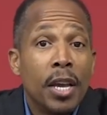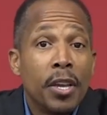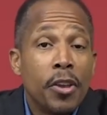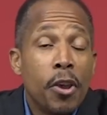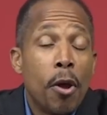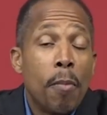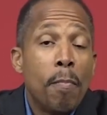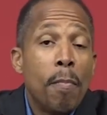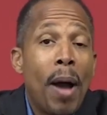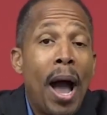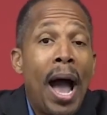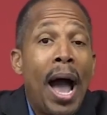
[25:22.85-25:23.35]

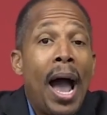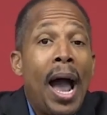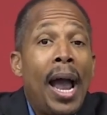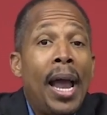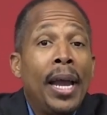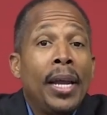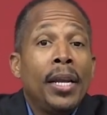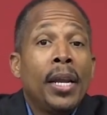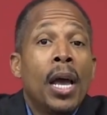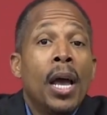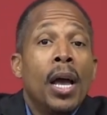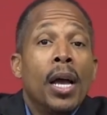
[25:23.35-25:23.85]
Your
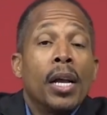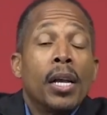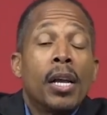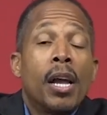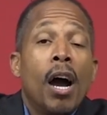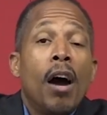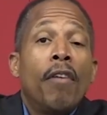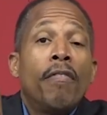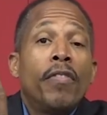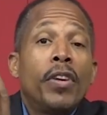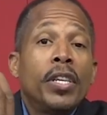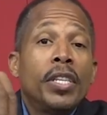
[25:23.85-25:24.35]
mind
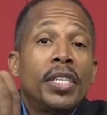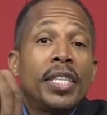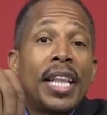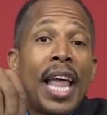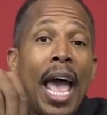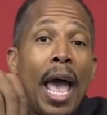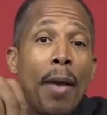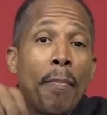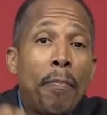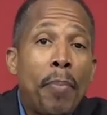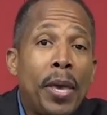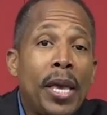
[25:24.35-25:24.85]
governs
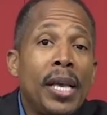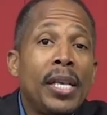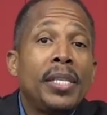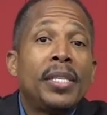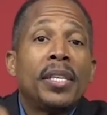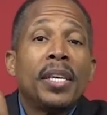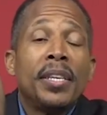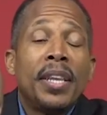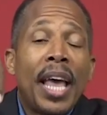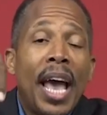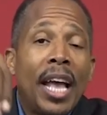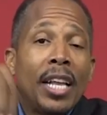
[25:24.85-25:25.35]
that
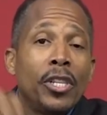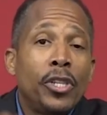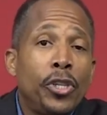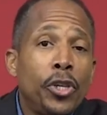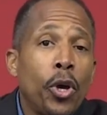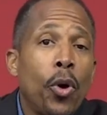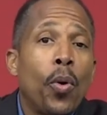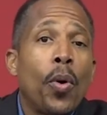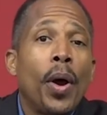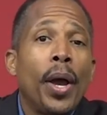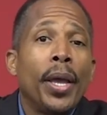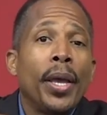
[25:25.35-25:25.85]
peace and that
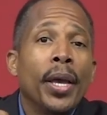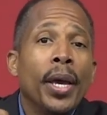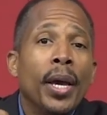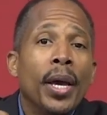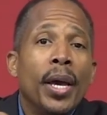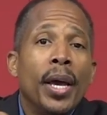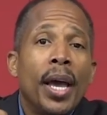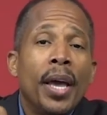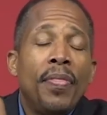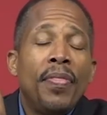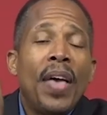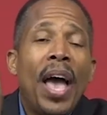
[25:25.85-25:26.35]
joy
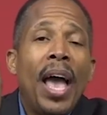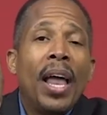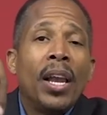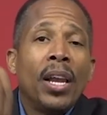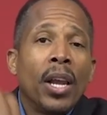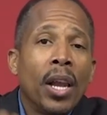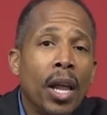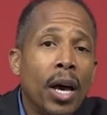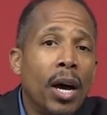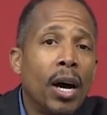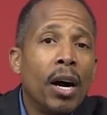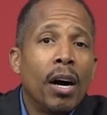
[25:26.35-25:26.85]
and that
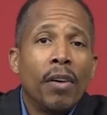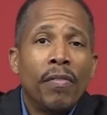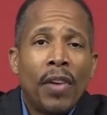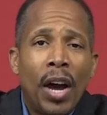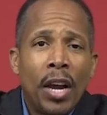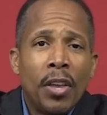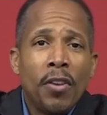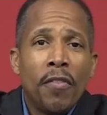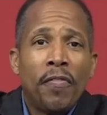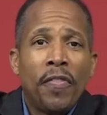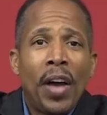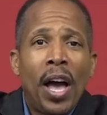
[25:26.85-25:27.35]
love.
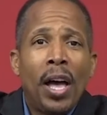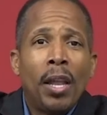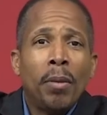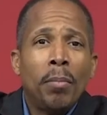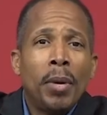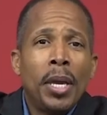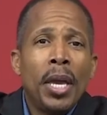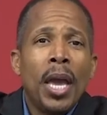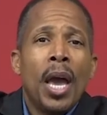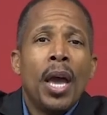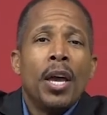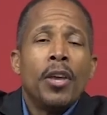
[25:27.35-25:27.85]
Are you
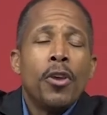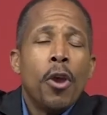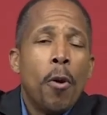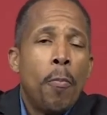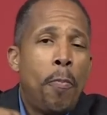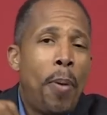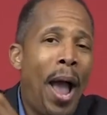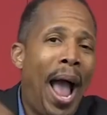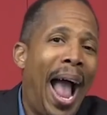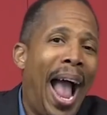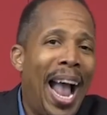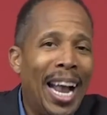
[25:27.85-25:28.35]
following me? Your
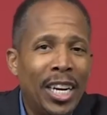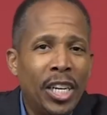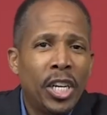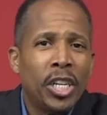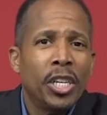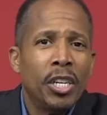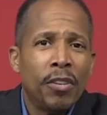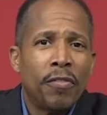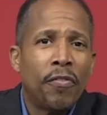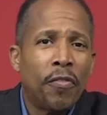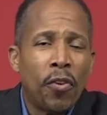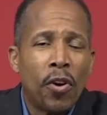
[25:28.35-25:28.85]

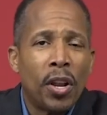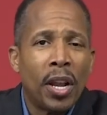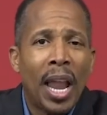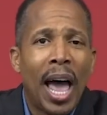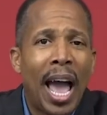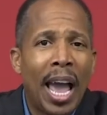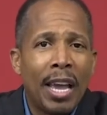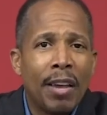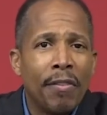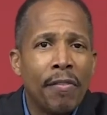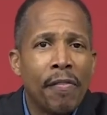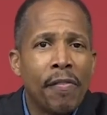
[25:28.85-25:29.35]
passion for
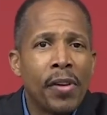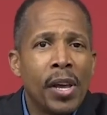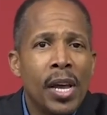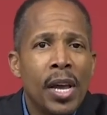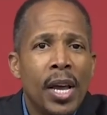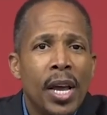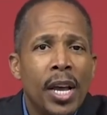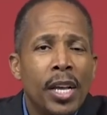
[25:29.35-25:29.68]
life.